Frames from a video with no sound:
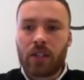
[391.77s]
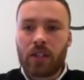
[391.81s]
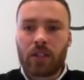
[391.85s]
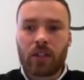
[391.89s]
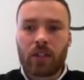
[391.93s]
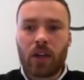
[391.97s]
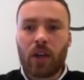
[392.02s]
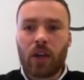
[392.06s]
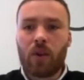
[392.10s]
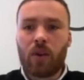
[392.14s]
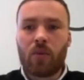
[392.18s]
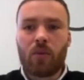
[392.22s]

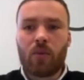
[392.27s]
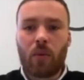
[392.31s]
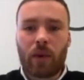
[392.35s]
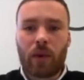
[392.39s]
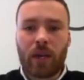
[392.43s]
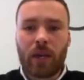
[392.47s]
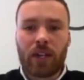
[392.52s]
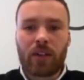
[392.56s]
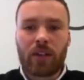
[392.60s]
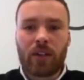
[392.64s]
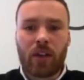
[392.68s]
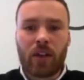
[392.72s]
So what we
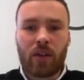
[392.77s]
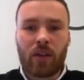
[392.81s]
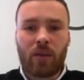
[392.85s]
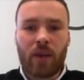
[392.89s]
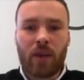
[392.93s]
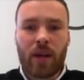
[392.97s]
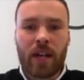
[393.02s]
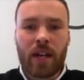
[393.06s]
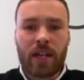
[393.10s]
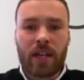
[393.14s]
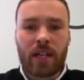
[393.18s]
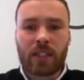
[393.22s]
can do
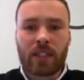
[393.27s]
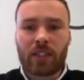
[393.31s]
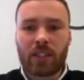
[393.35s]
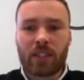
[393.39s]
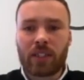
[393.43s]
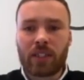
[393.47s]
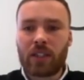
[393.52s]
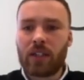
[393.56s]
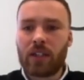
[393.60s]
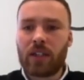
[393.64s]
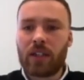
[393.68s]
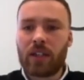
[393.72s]

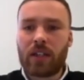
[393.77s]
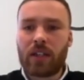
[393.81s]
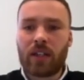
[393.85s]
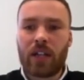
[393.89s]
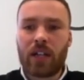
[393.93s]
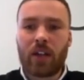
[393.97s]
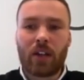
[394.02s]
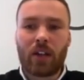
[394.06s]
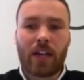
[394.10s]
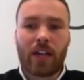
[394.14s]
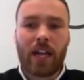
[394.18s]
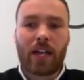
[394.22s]
is
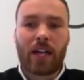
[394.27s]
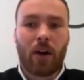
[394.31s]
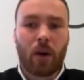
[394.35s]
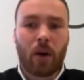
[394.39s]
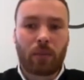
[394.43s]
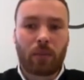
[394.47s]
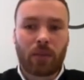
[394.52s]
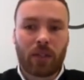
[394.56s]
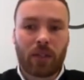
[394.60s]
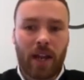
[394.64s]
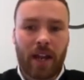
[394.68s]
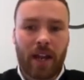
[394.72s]
click on the edit
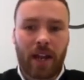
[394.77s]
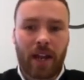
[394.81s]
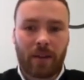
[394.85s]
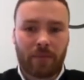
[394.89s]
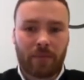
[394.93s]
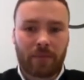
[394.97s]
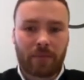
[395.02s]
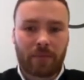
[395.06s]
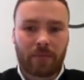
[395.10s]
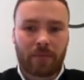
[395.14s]
option here.